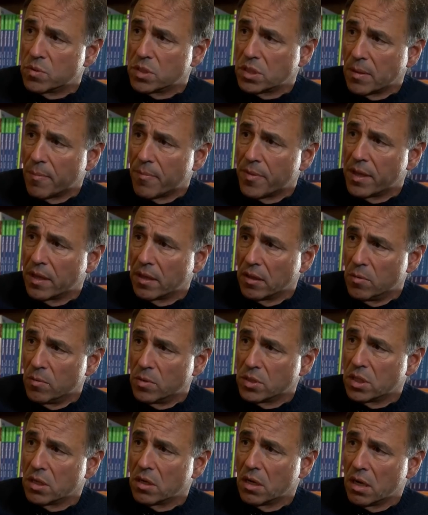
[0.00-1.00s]
was something that
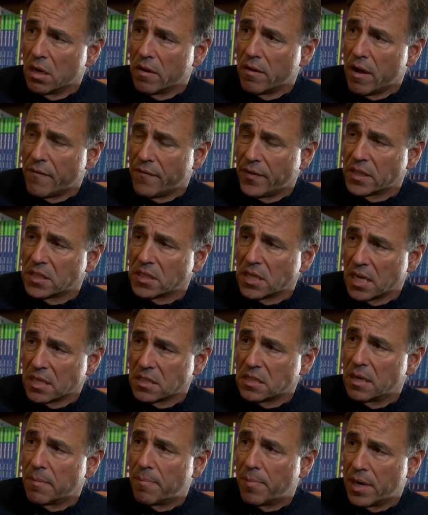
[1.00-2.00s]
was a, a
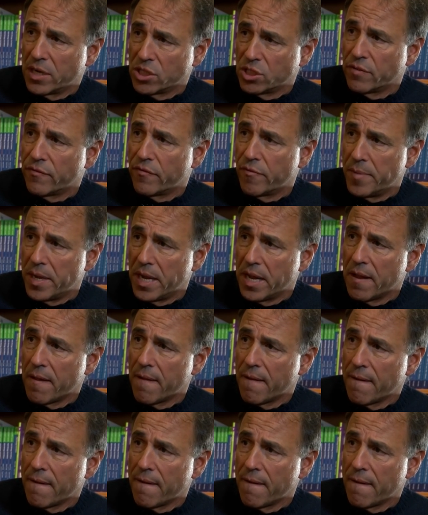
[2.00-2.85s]
fantastic pleasure for me